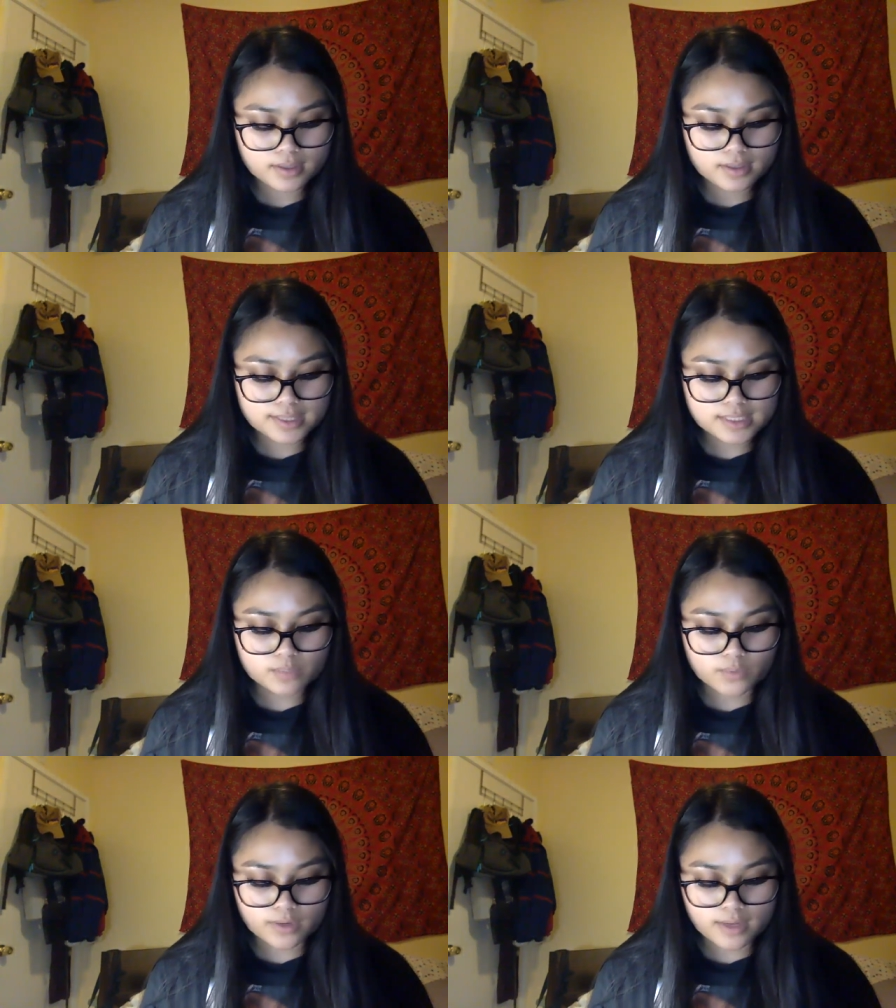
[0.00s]
This
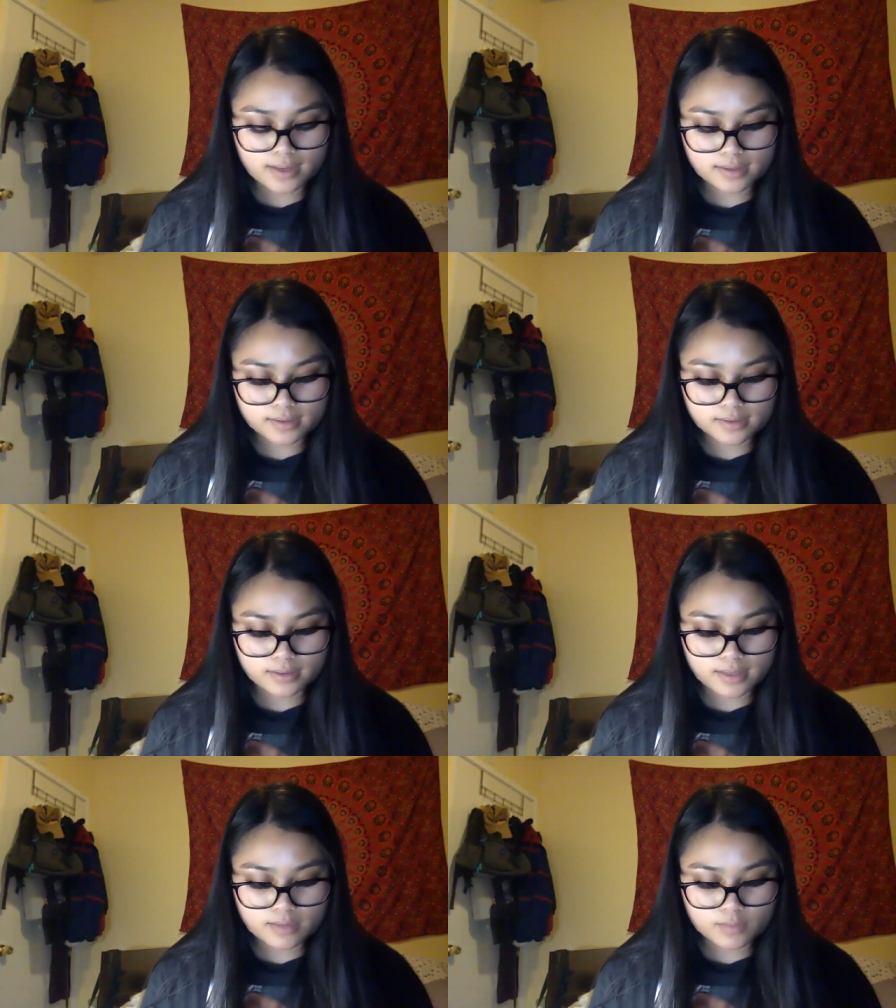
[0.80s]
morning,
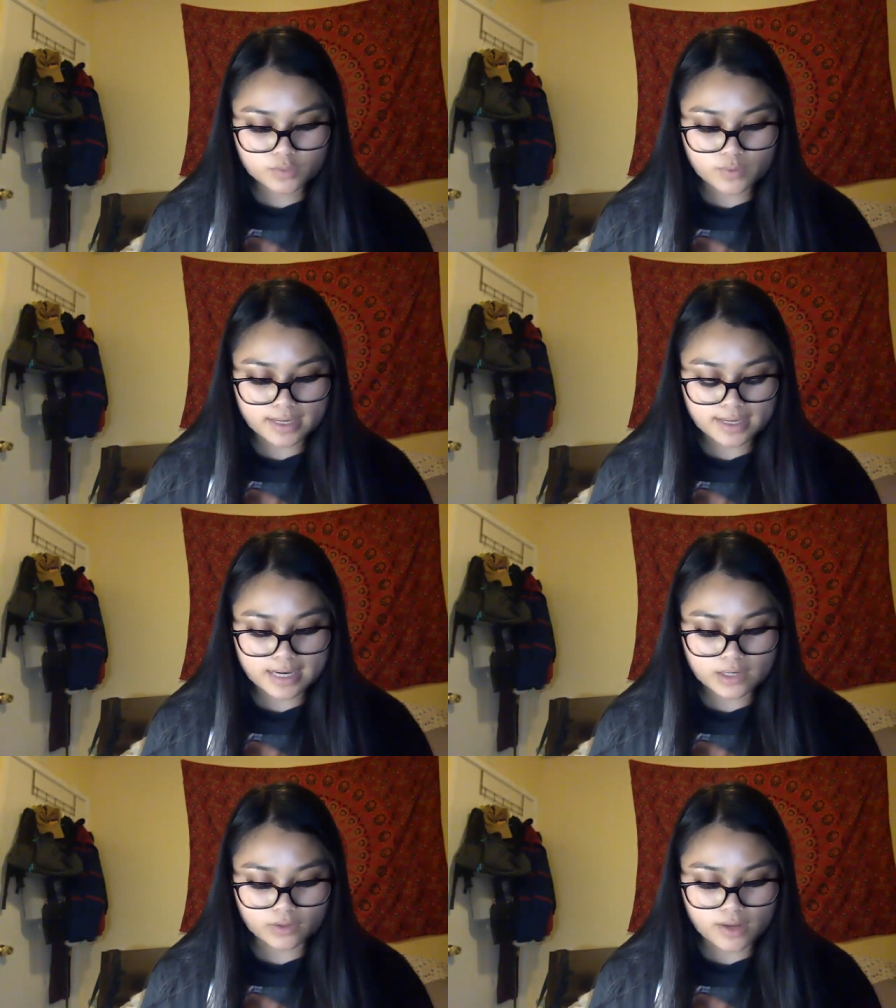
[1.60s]
Liam was waiting
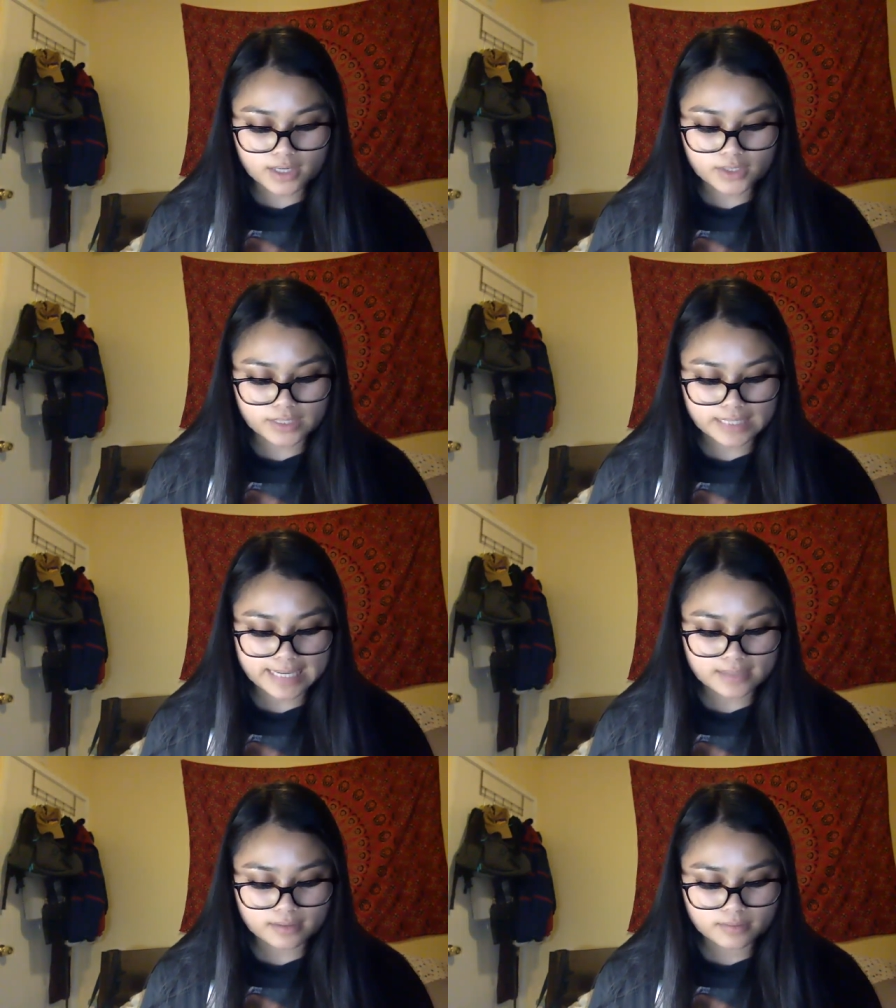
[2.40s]
at her locker
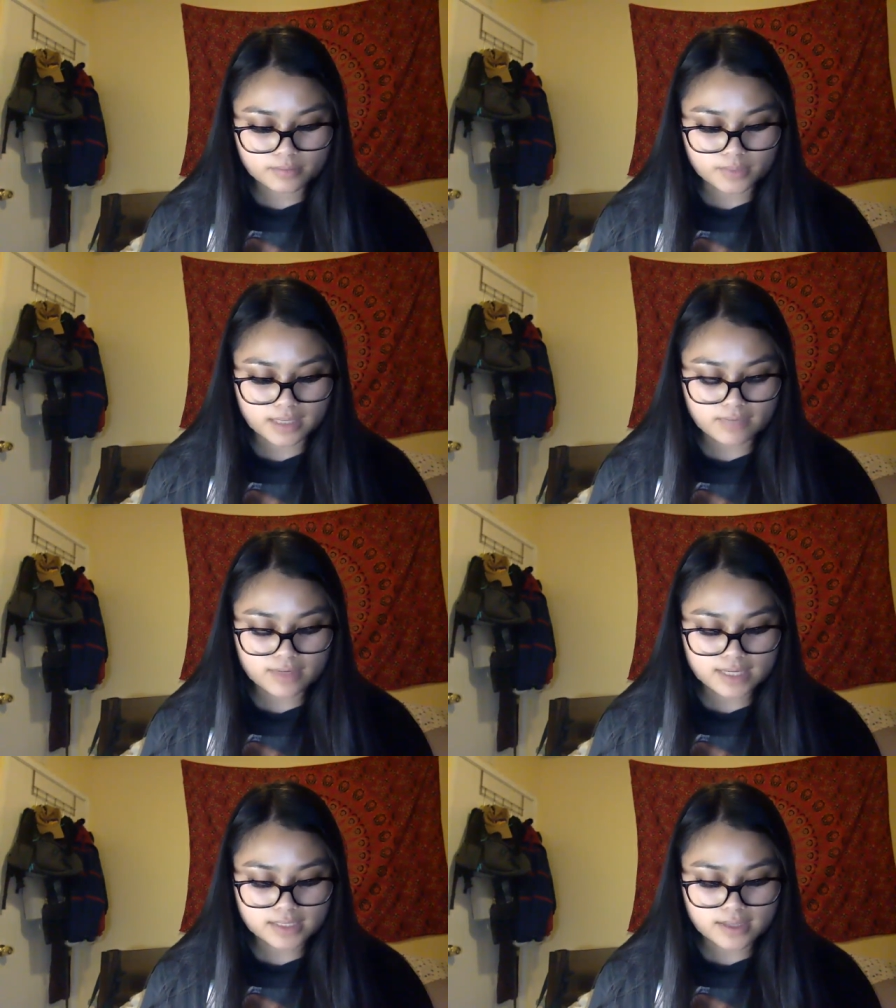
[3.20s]
again, but even
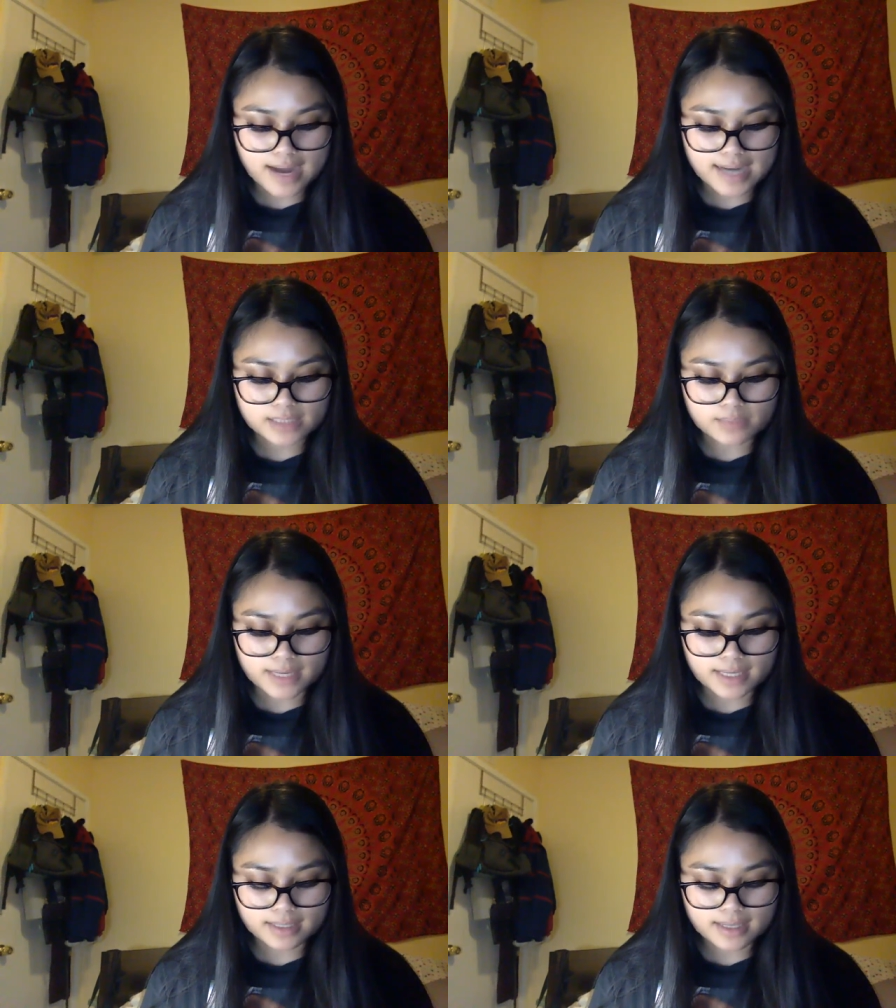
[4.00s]
as their eyes
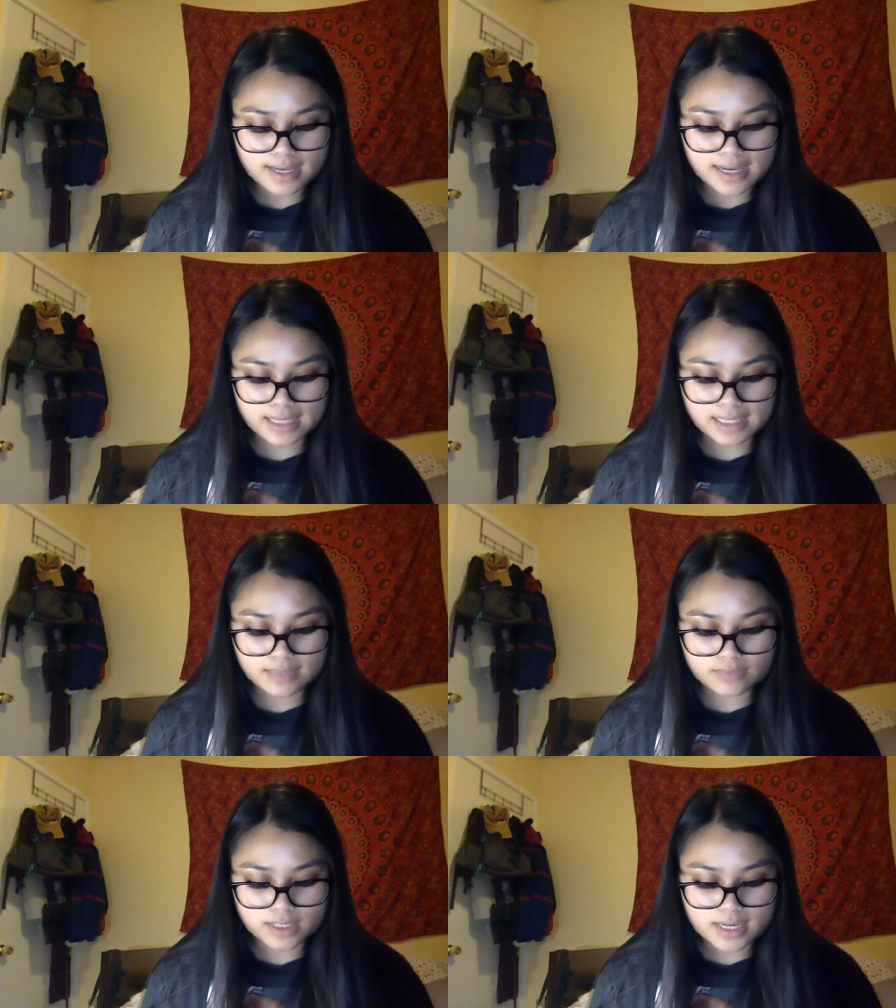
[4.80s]
met and he
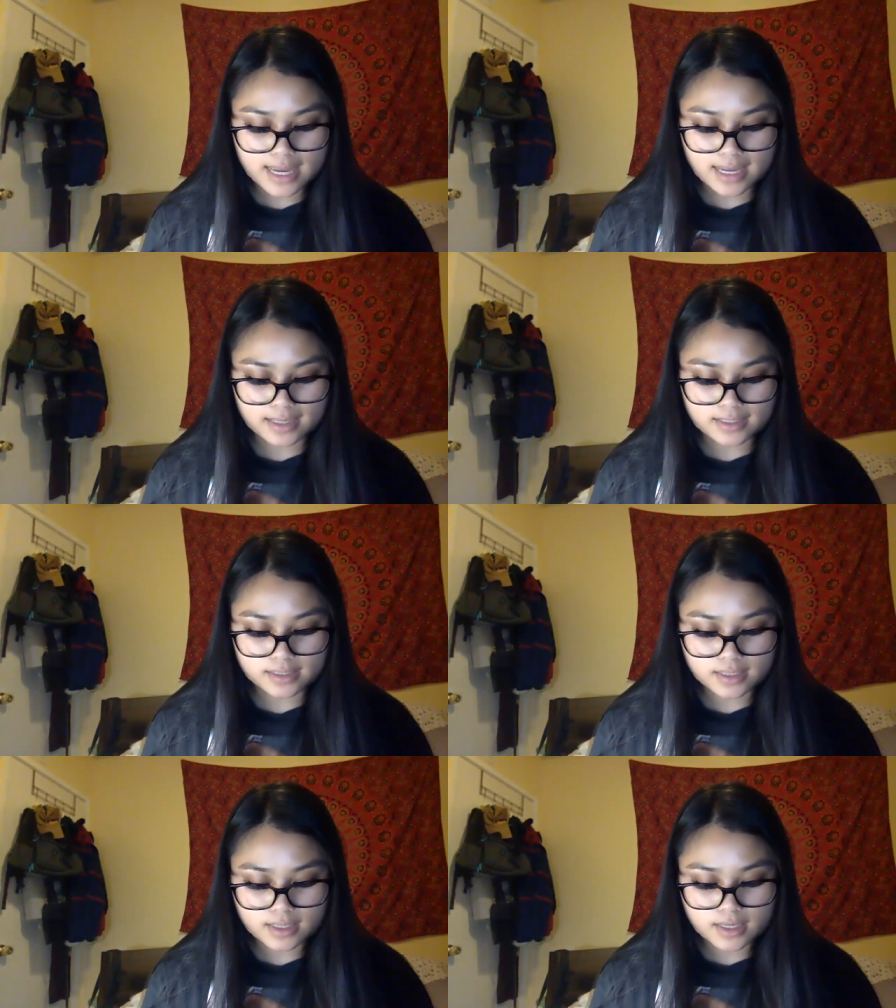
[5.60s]
lifted a hand,
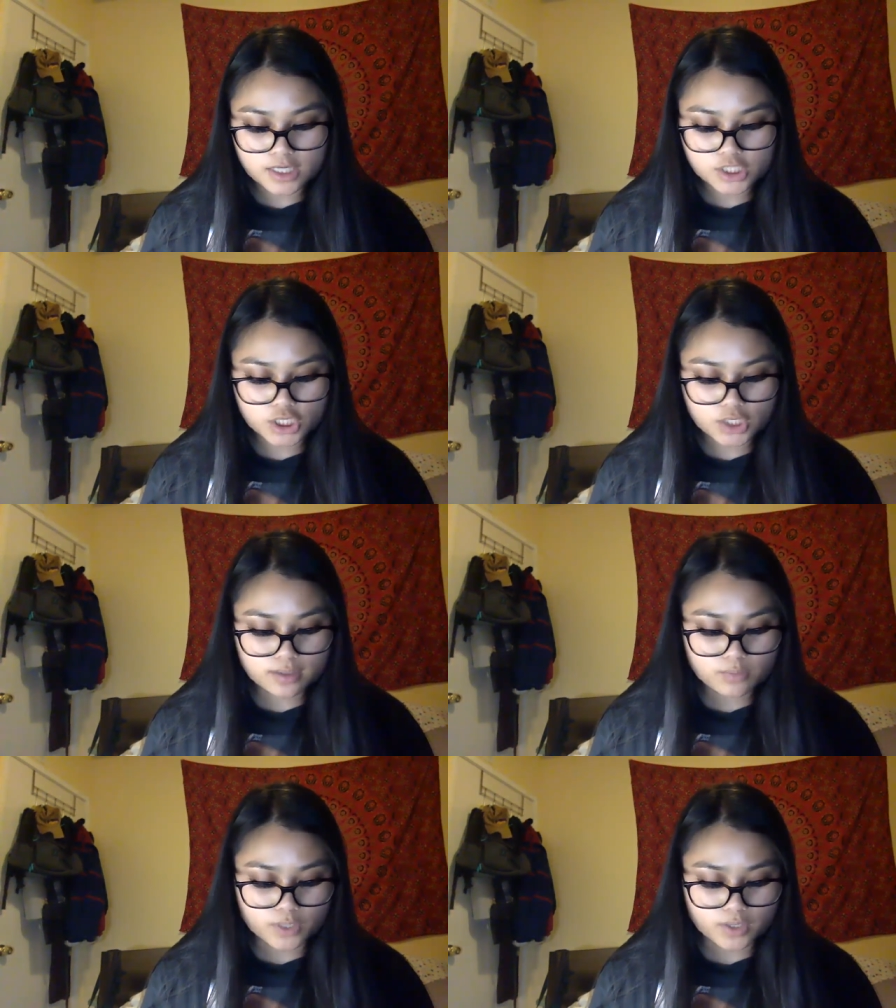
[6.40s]
she
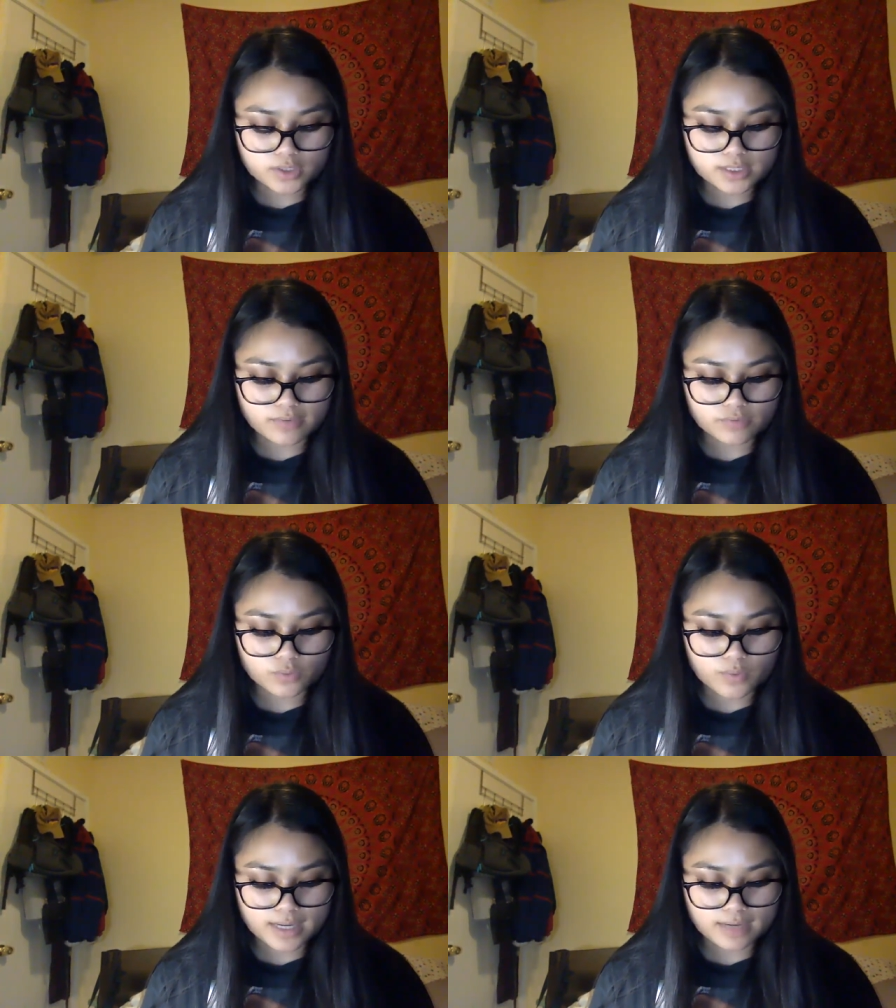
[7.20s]
couldn't bring herself to
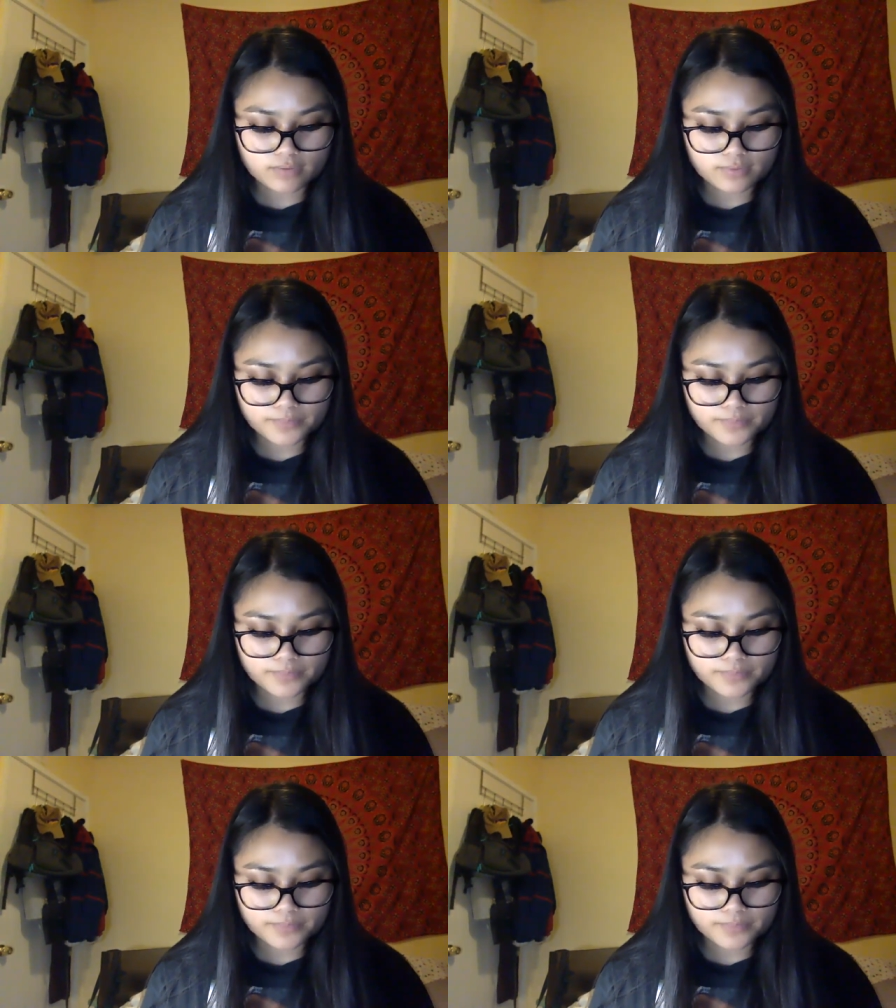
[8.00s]
wave.